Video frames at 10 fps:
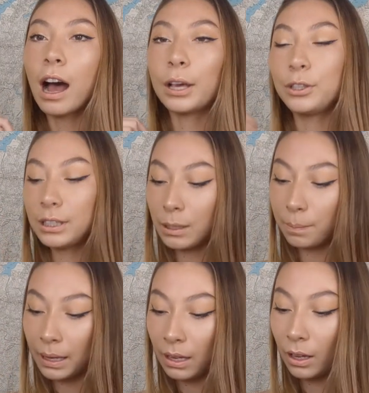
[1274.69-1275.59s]
I used to
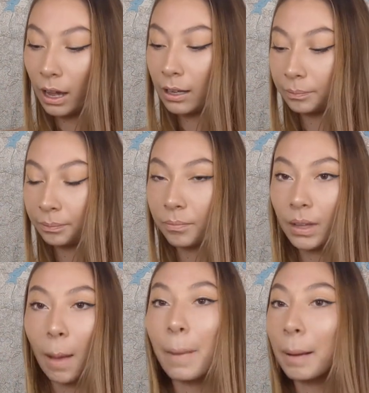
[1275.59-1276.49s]
be
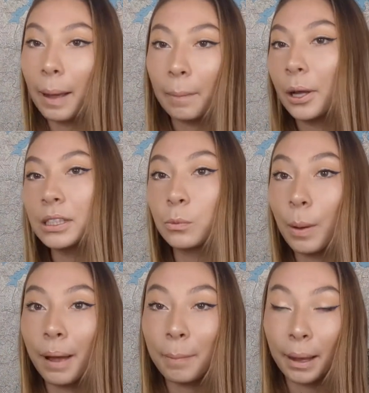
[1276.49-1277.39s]
a backpack person,
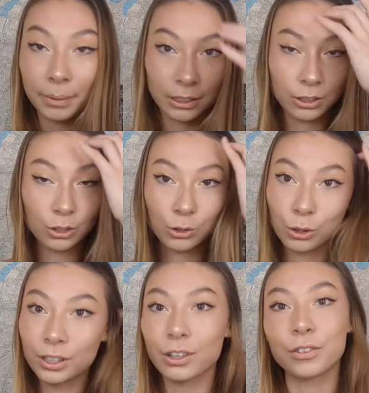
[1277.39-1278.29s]
wear backpacks to school,
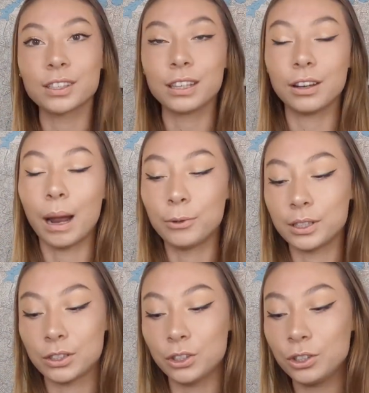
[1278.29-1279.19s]
because obviously I
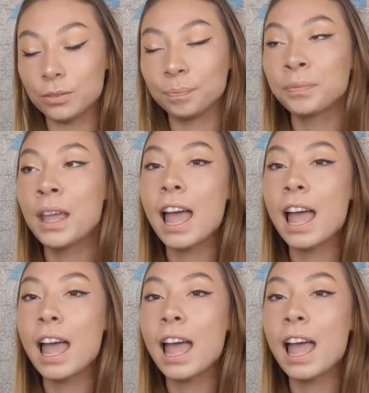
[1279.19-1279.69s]
was a student,